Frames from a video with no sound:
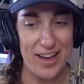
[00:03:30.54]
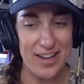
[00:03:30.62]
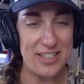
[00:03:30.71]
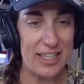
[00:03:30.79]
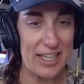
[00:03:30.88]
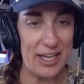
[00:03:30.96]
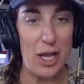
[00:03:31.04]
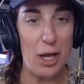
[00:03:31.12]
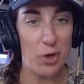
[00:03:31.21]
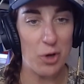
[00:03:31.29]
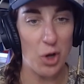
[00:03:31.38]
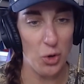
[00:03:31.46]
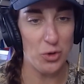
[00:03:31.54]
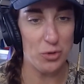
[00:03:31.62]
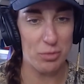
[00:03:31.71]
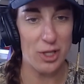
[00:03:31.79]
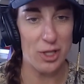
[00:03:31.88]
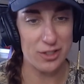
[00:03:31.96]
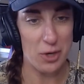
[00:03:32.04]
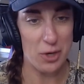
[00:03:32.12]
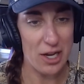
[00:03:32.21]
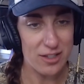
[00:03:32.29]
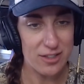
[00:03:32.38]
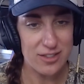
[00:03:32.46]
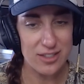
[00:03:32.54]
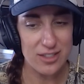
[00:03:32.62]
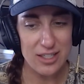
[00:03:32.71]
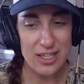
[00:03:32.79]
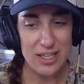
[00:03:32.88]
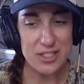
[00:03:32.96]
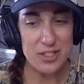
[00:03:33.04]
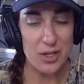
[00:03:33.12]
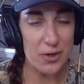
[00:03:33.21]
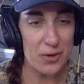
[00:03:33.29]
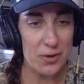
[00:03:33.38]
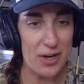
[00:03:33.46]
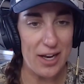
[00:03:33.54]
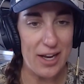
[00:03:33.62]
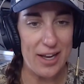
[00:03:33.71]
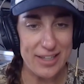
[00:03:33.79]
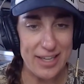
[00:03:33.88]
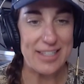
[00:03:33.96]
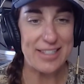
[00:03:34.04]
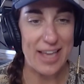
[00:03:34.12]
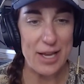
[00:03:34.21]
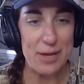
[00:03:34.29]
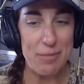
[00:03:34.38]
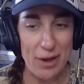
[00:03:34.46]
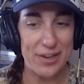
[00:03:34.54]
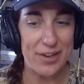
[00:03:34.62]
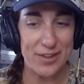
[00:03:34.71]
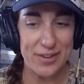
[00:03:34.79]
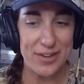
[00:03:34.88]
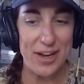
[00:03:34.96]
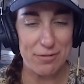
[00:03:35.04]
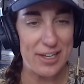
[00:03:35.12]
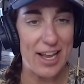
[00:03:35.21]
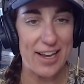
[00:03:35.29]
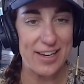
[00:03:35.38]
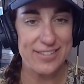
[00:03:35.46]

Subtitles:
digging up old plugged wells. So yes, I am out here every day.